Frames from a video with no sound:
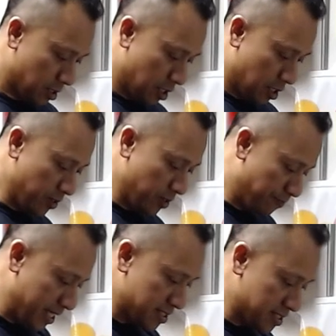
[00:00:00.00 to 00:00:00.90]
It's pretty
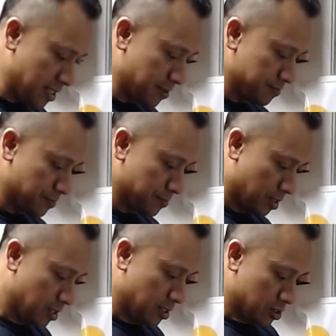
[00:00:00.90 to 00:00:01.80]
basic,
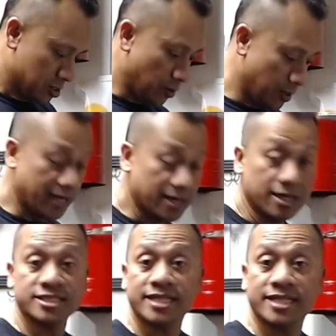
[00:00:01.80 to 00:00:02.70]
so again,
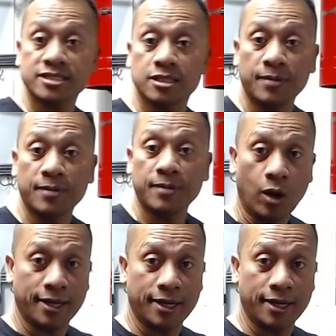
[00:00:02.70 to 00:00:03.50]
let's say somebody wanted